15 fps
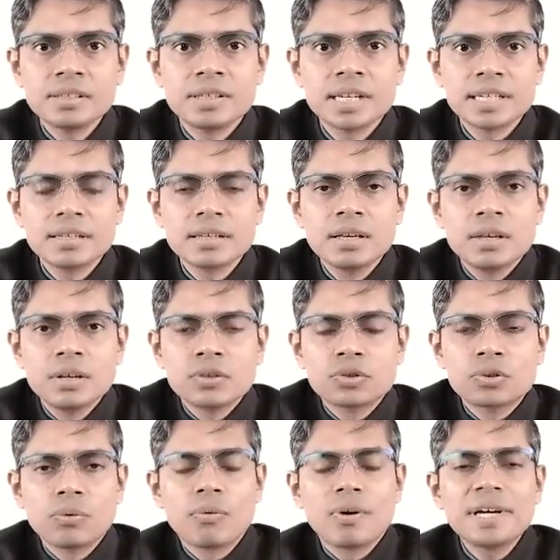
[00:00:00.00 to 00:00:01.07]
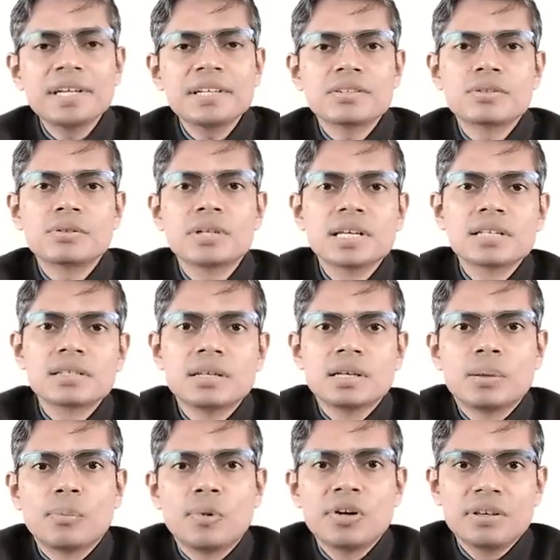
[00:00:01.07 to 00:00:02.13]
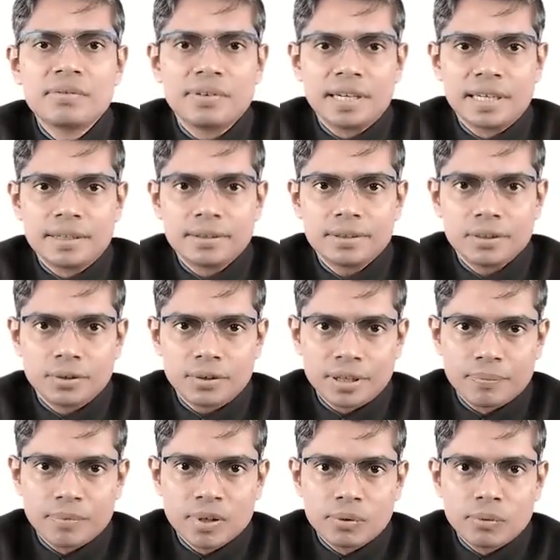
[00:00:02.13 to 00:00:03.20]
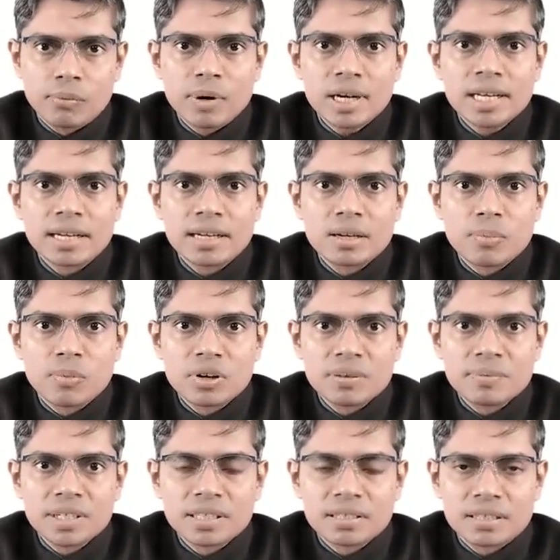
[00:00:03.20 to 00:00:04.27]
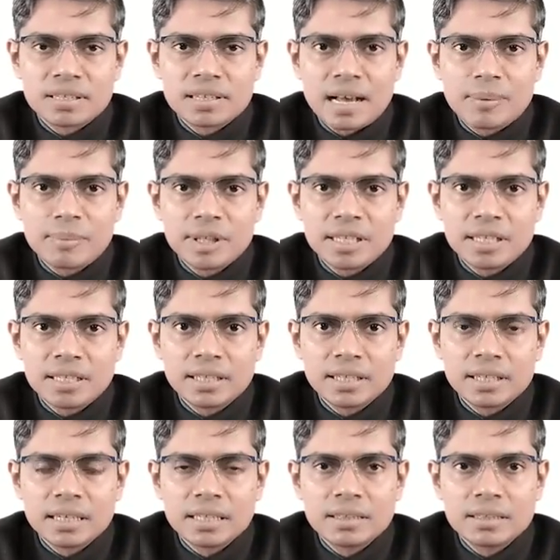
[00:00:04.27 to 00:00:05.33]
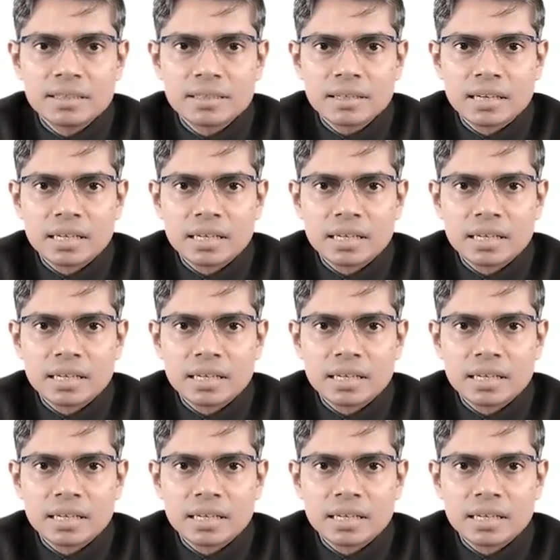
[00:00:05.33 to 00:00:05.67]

right? So why it is known as modified? Okay, what kind of modification is happening in this